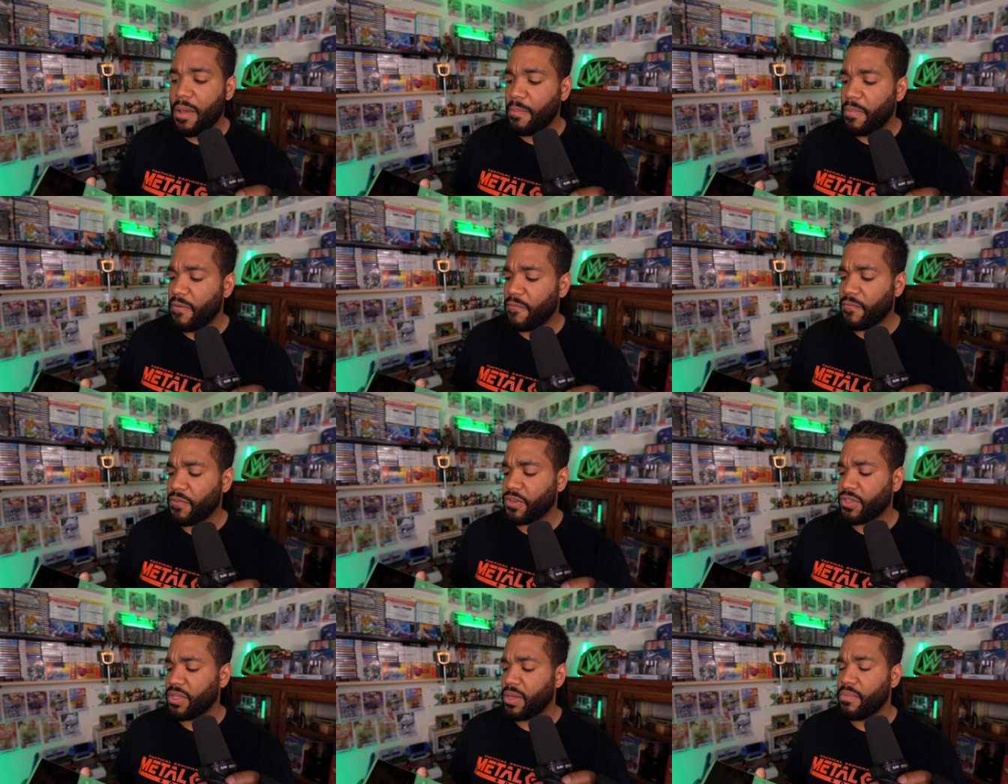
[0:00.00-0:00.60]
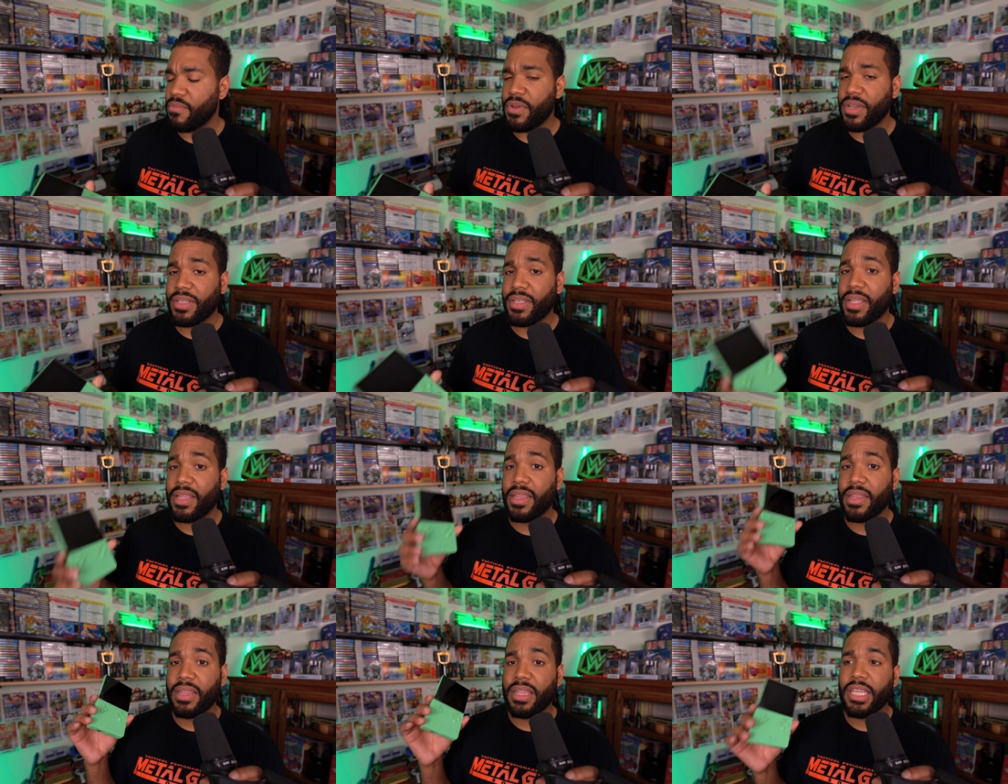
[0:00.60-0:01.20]
But for some
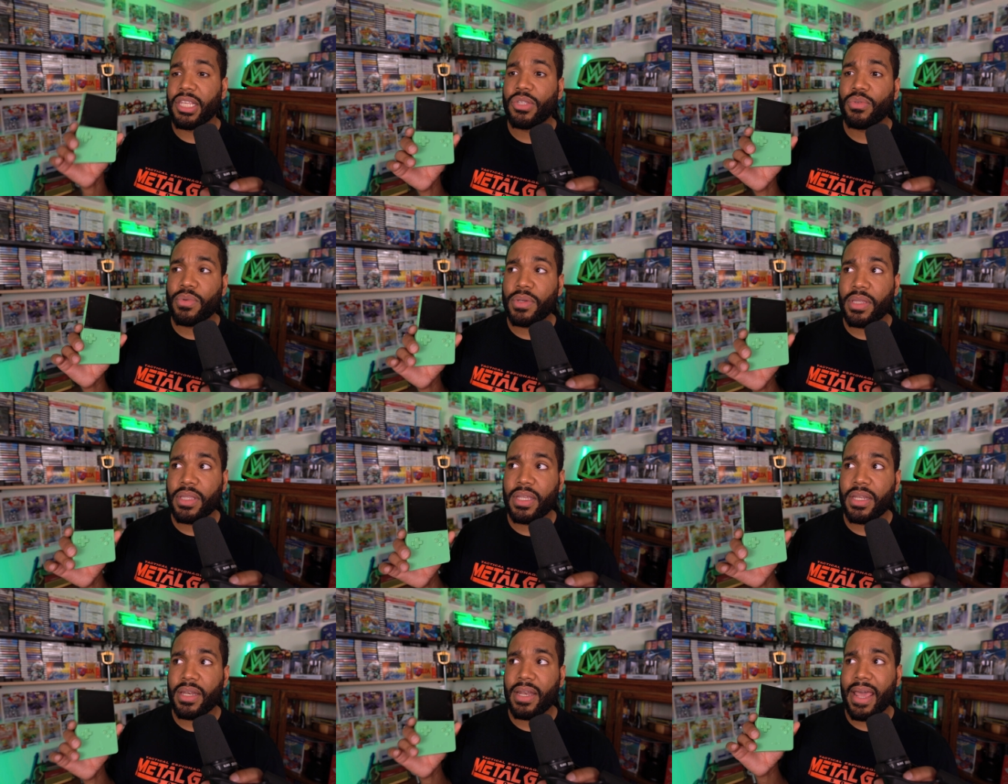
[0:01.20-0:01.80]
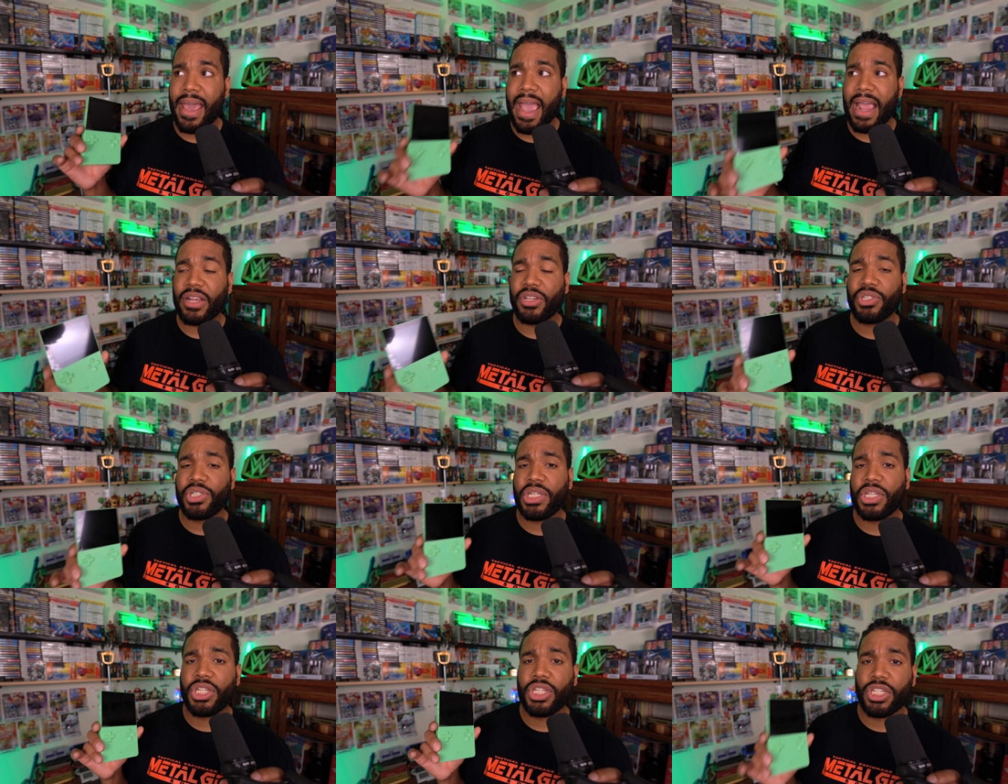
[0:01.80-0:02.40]
reason, this one didn't
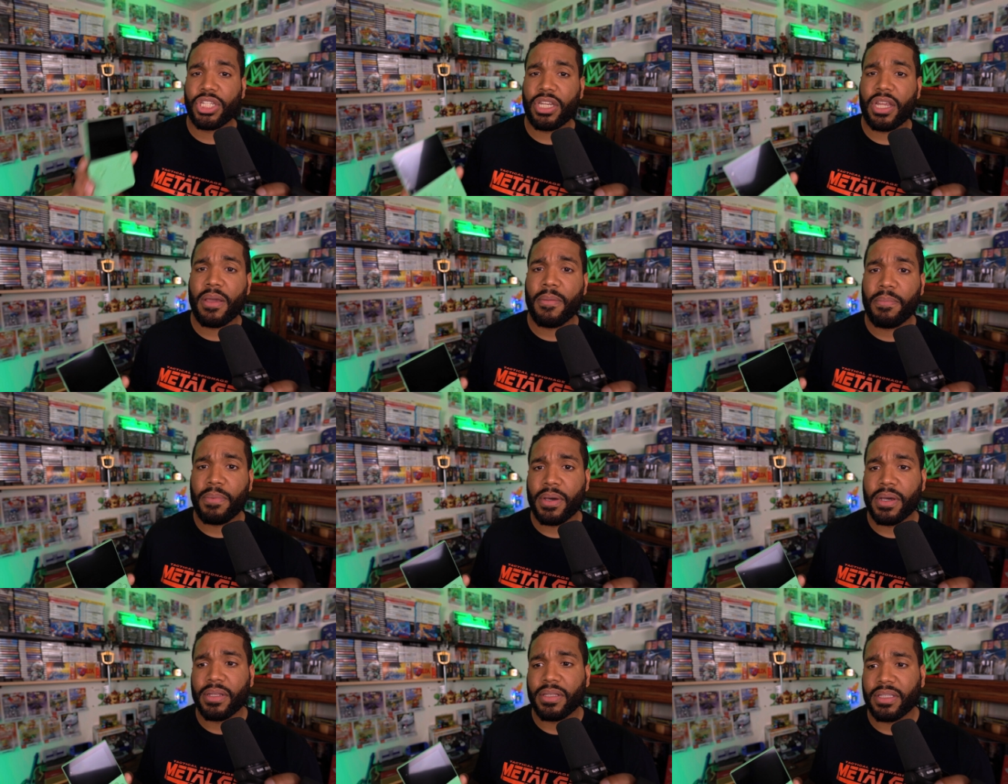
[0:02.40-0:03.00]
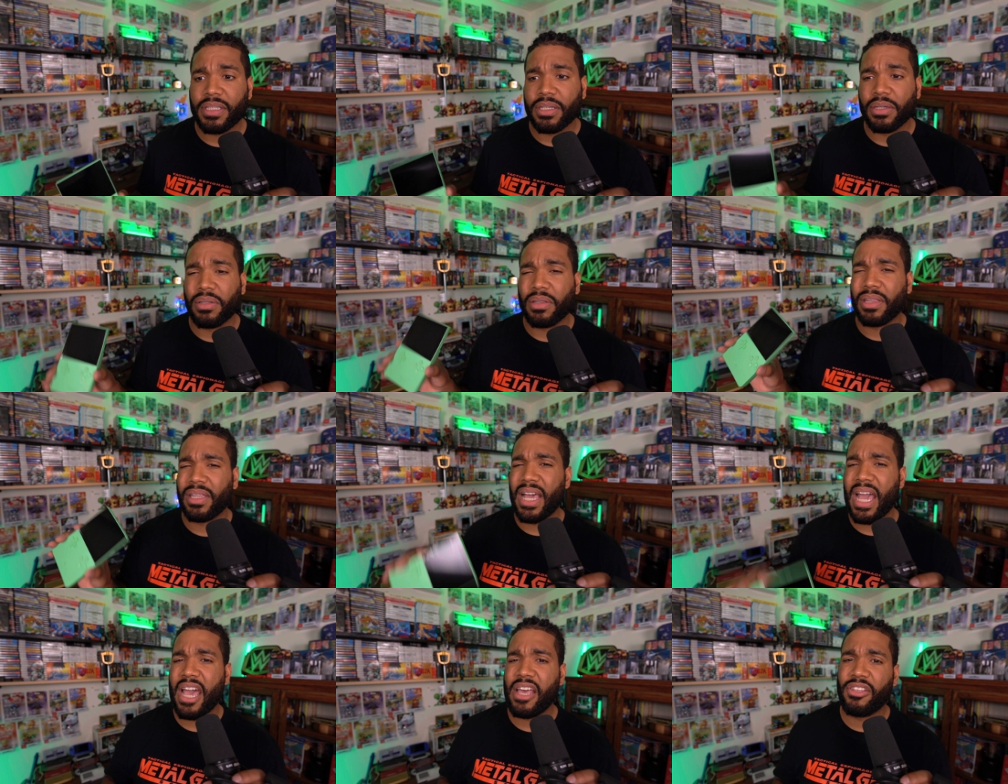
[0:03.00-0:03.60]
actually ship until
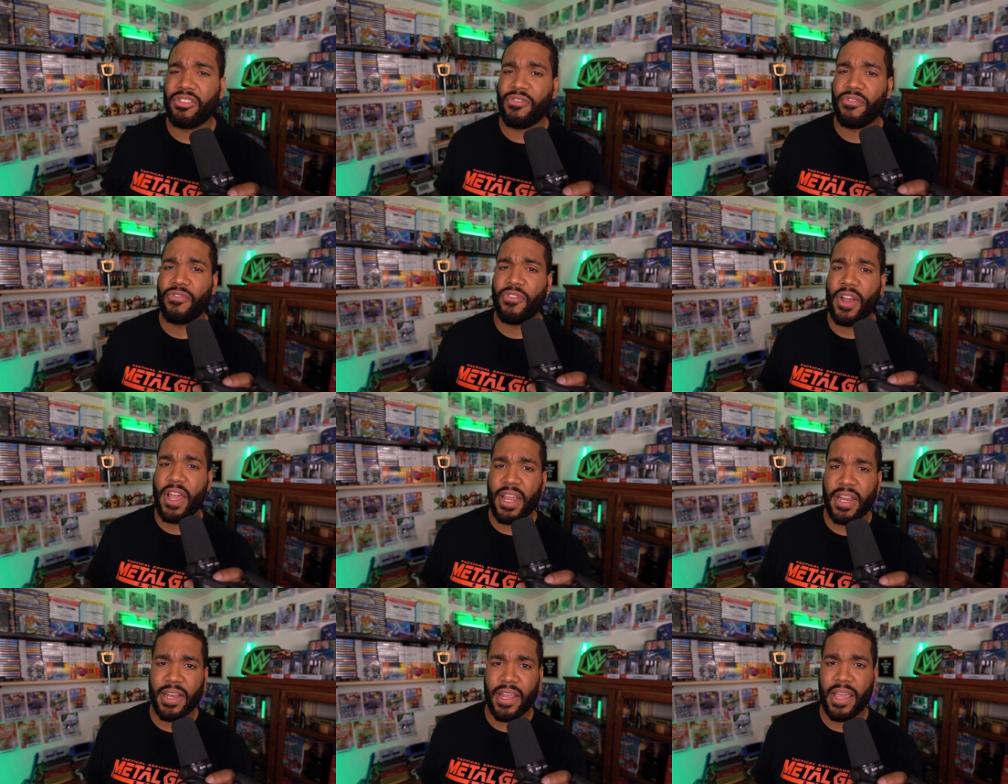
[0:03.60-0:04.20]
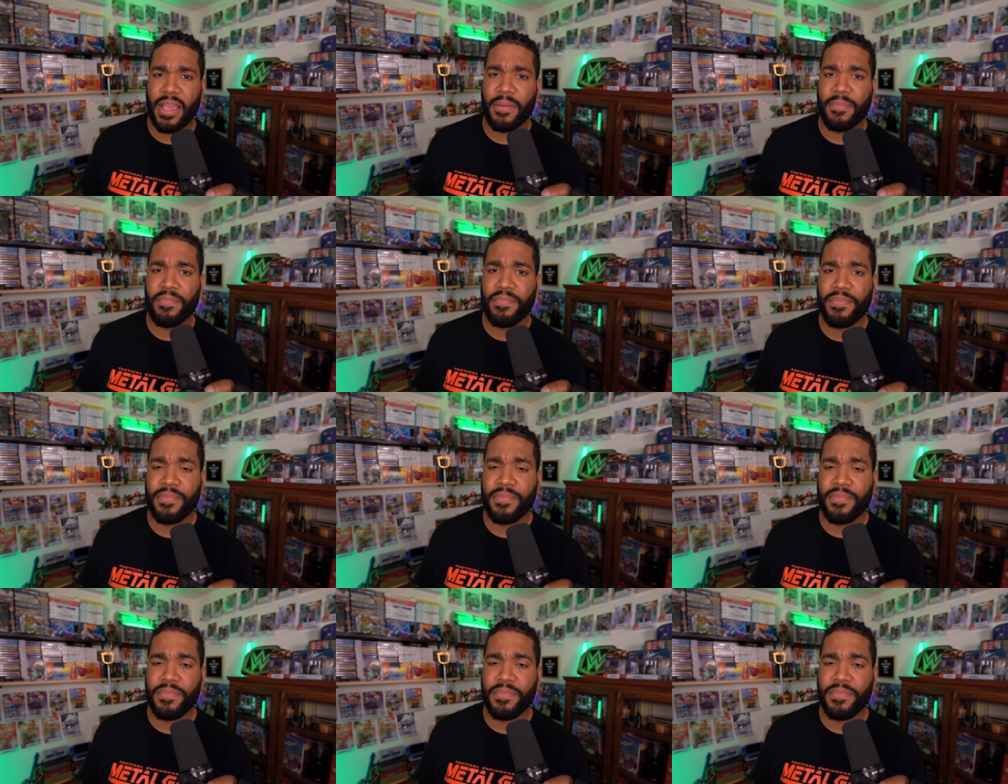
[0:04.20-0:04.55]
last Friday.